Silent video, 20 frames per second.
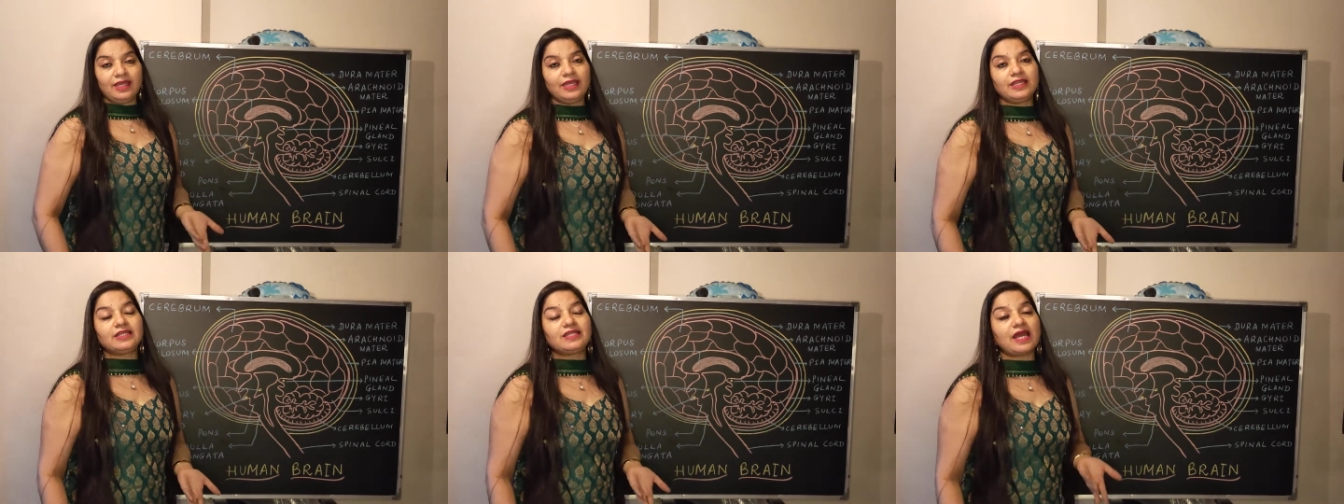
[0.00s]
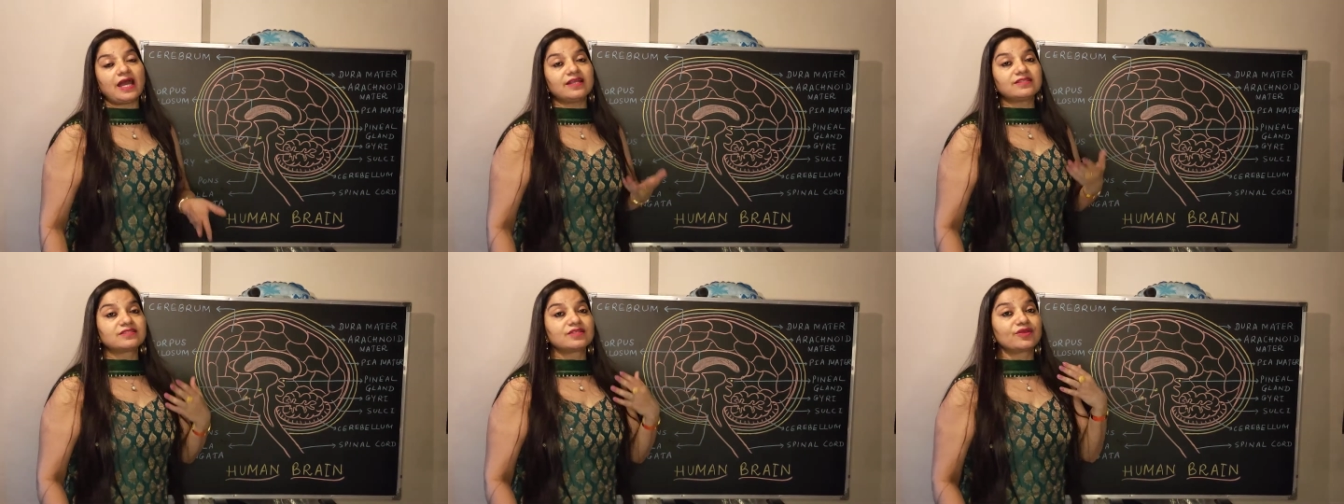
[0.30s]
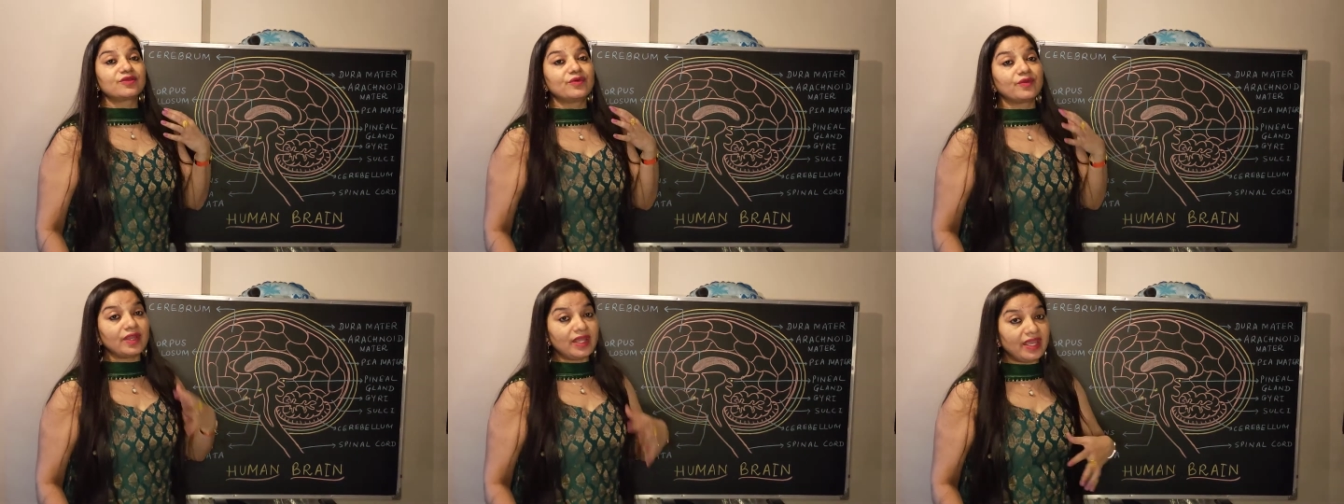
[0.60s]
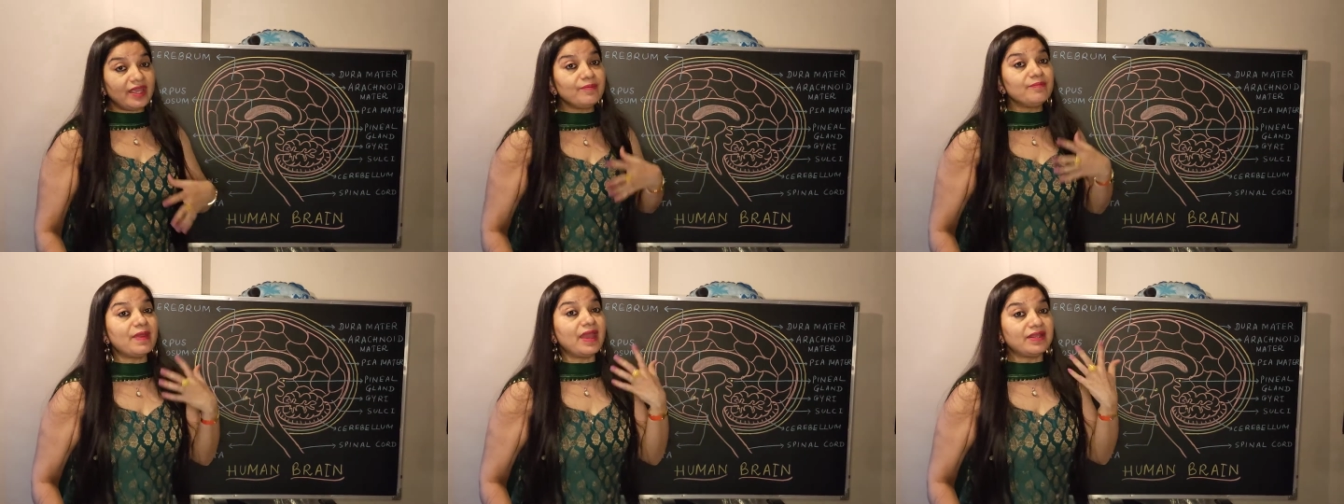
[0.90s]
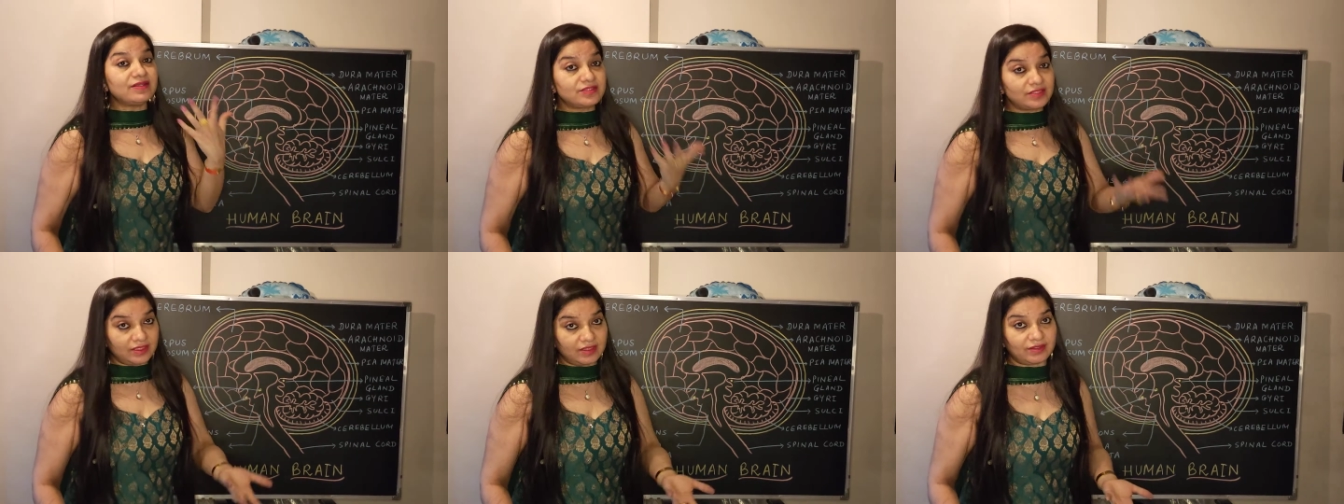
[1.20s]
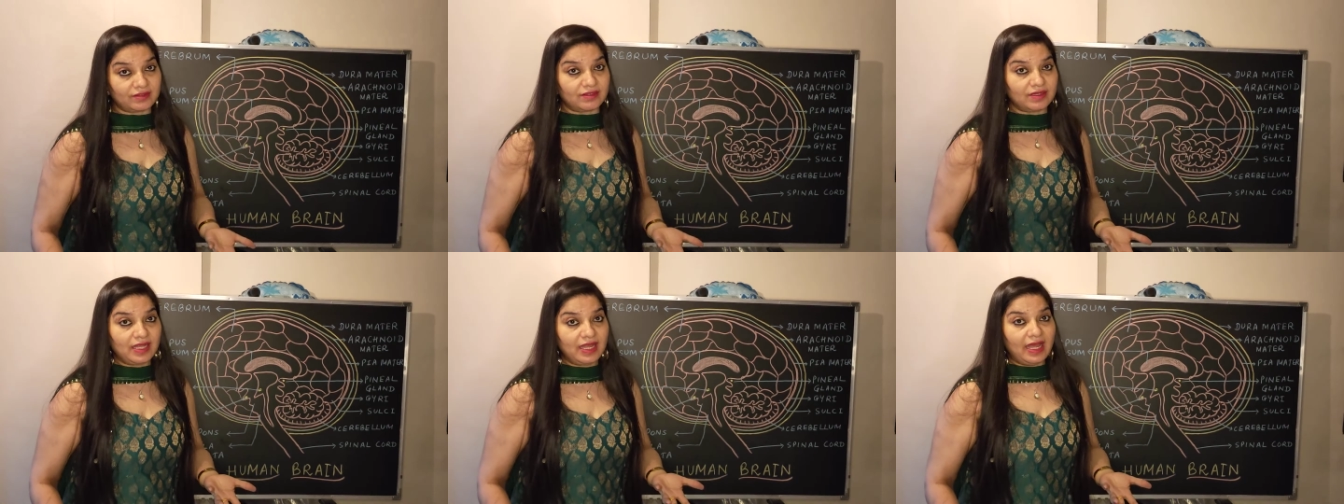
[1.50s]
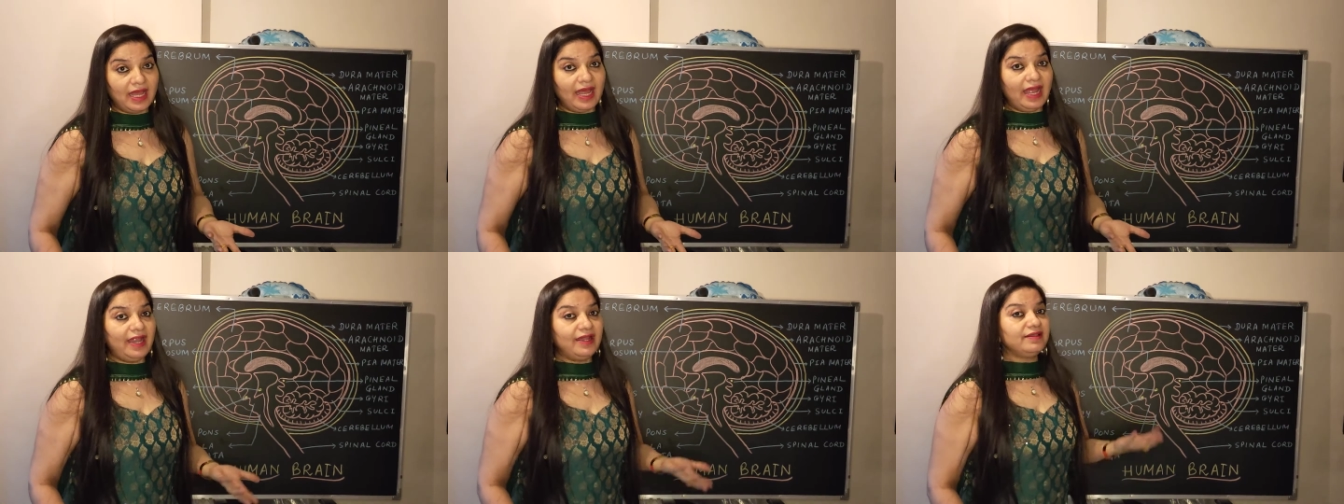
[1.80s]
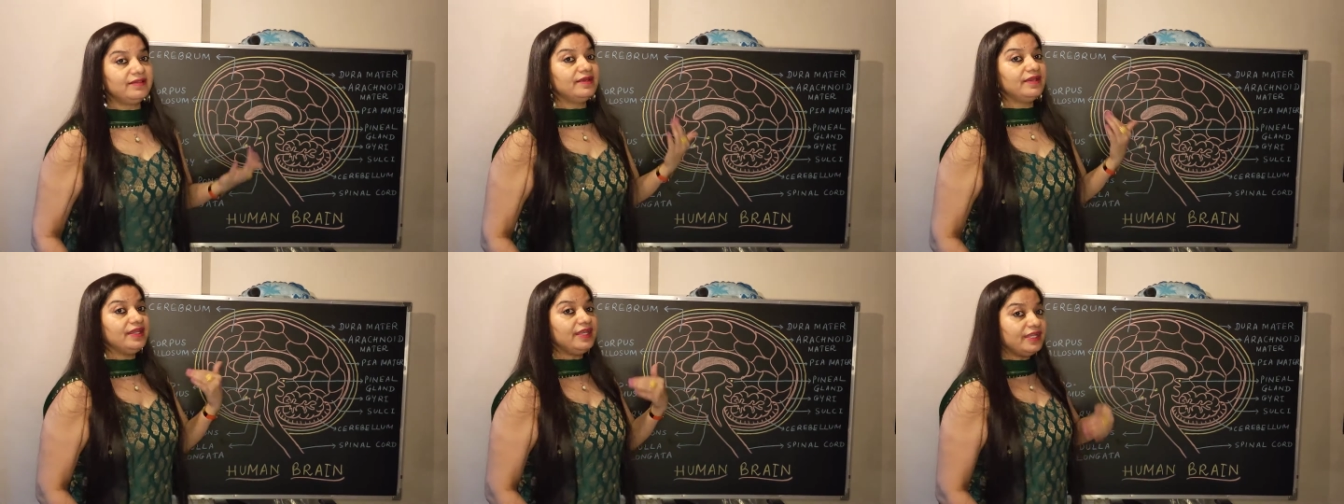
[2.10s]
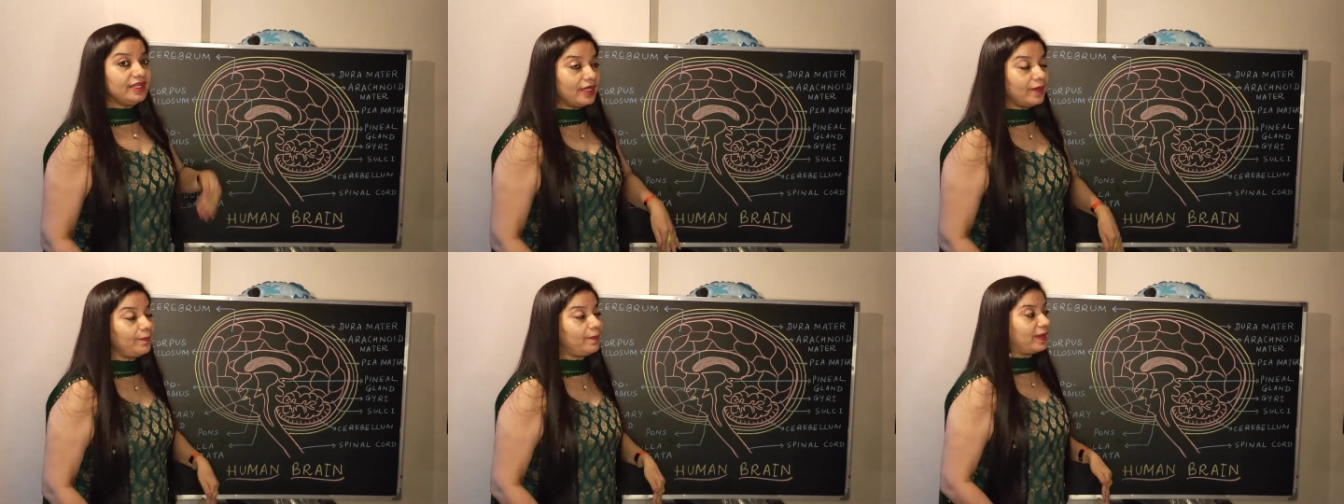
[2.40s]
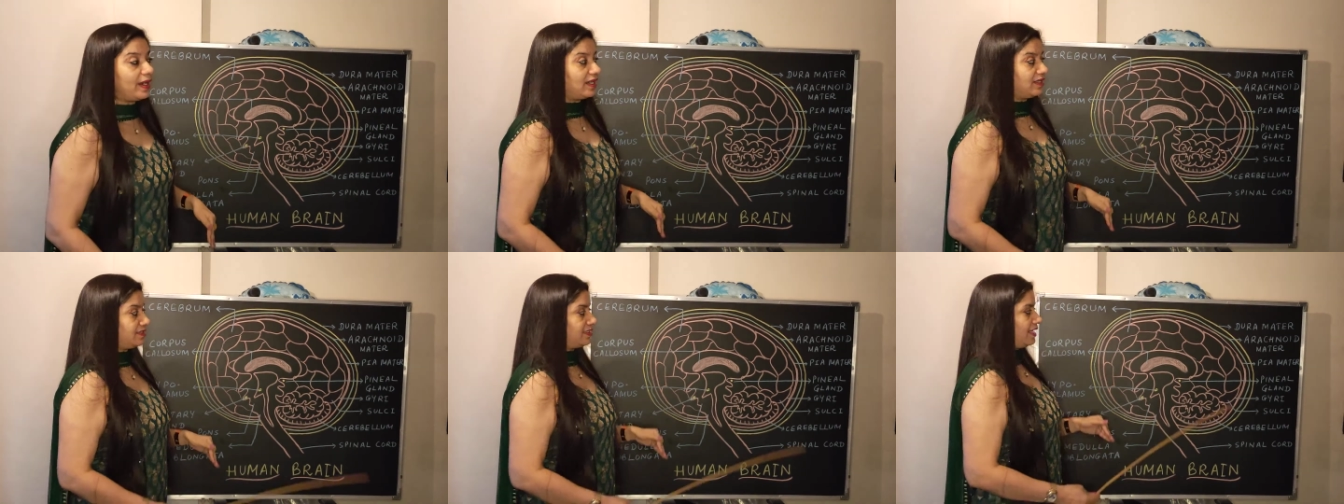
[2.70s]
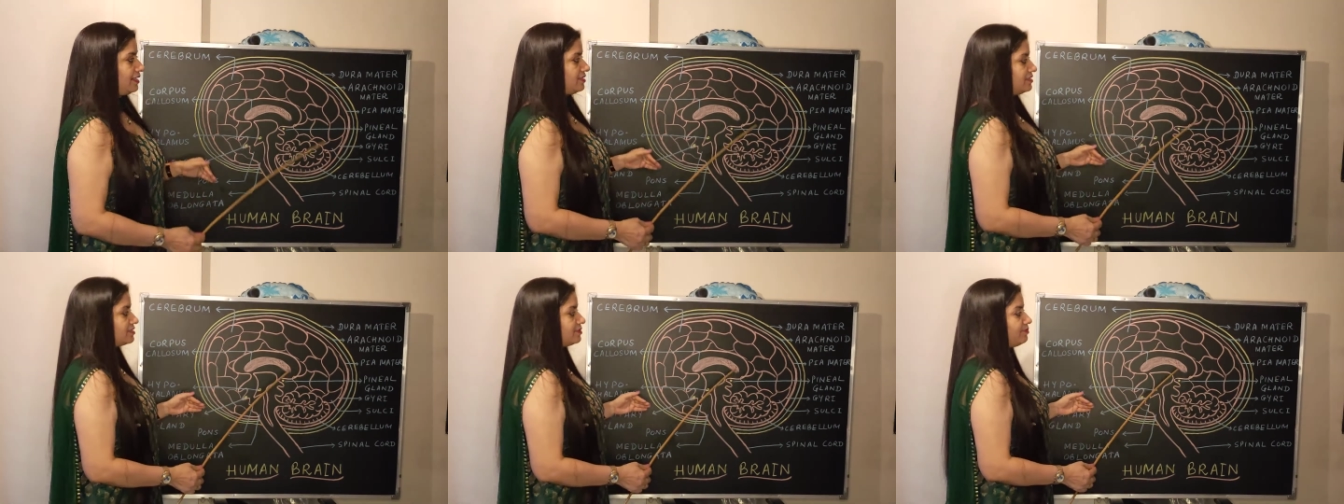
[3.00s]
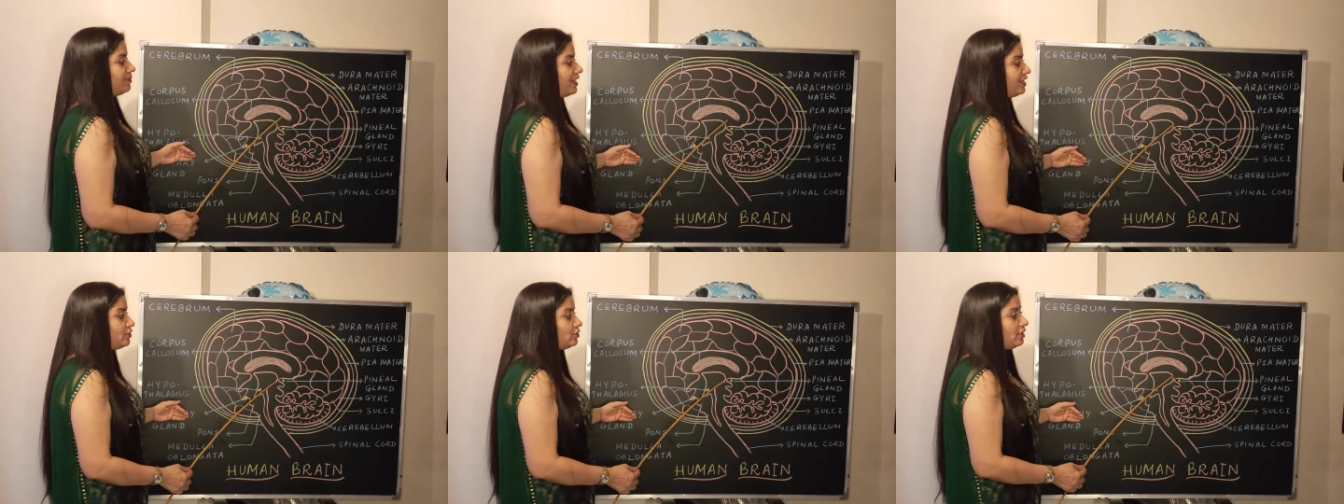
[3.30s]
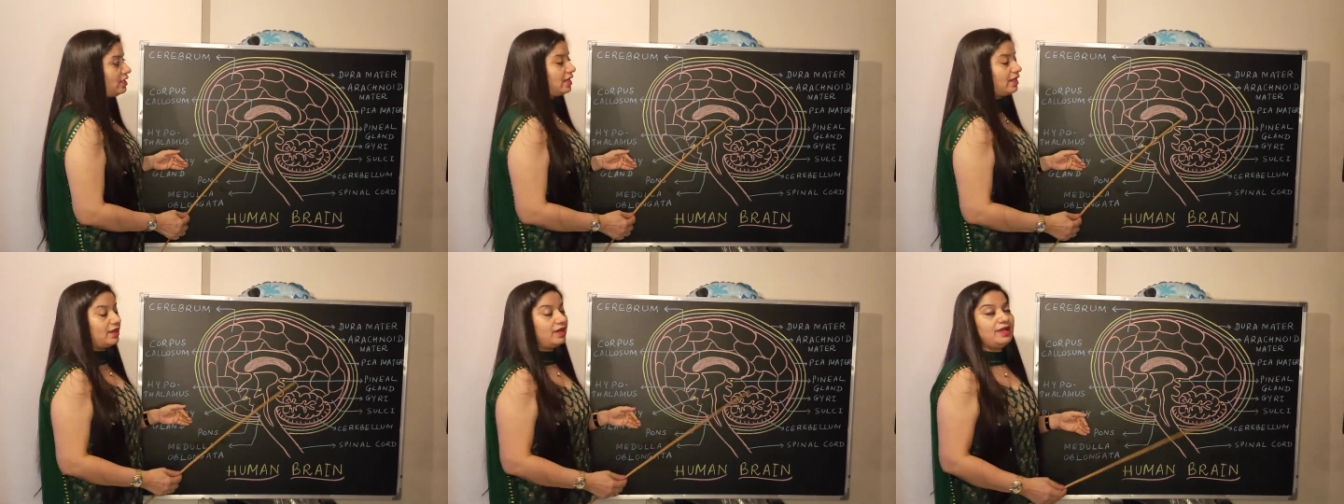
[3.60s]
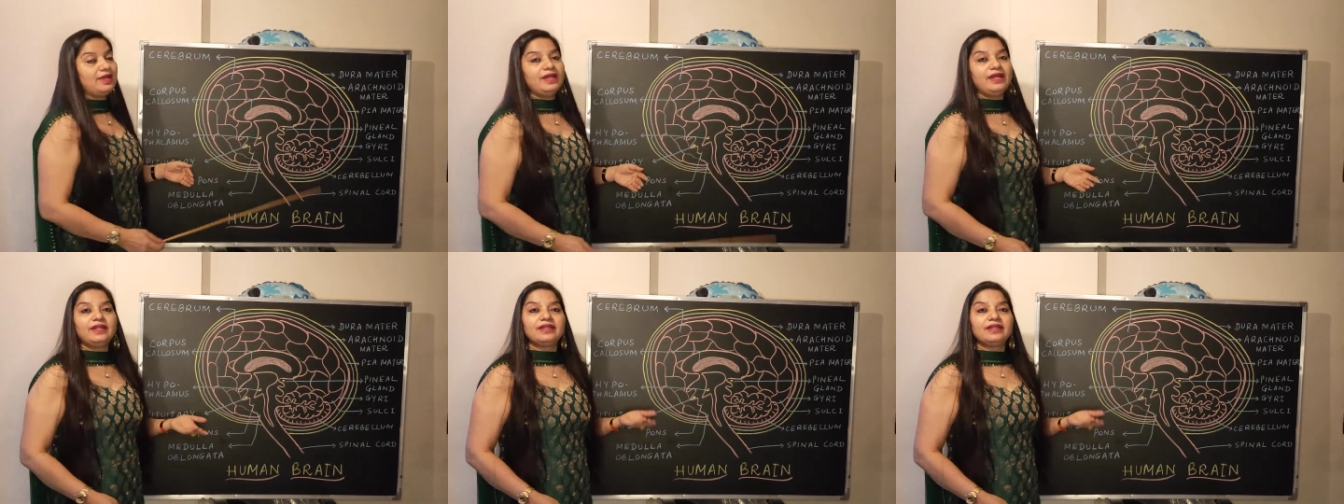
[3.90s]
it has grey matter, and the inner part, that is medulla,